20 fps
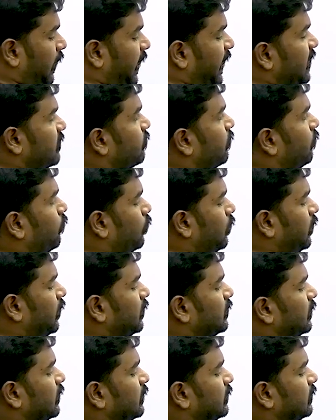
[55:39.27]
HV
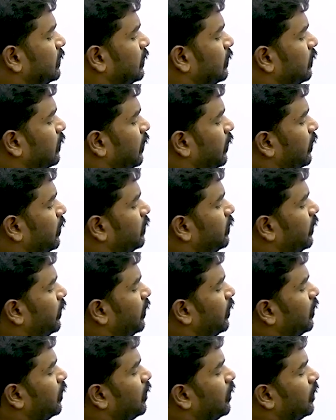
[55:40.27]
voltage is
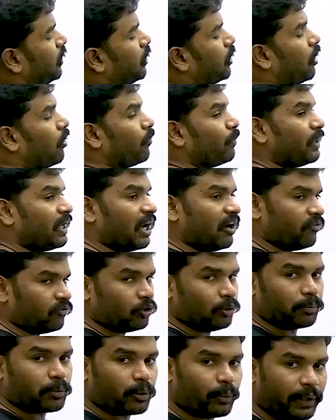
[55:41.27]
33. Now we
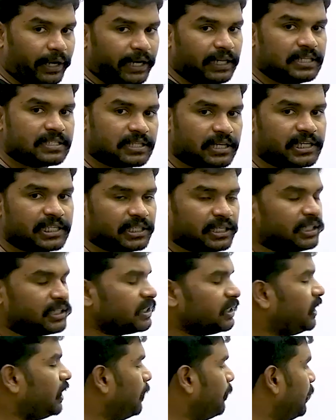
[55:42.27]
have to provide insulation,
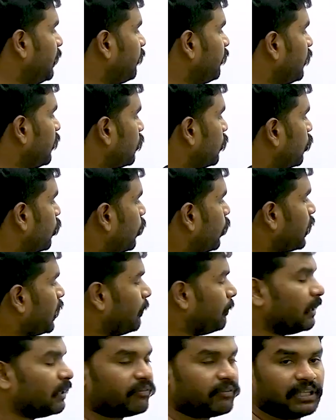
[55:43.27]
isn't it, between core
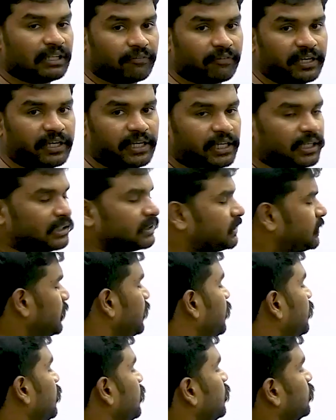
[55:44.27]
and between the windings.
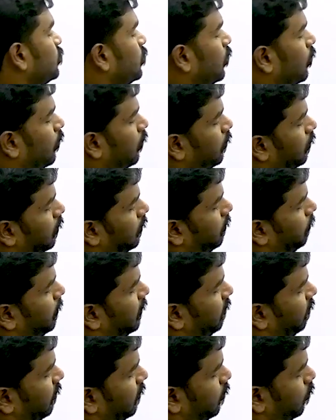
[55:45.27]
So
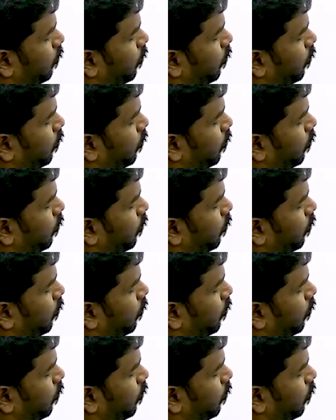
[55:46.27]
between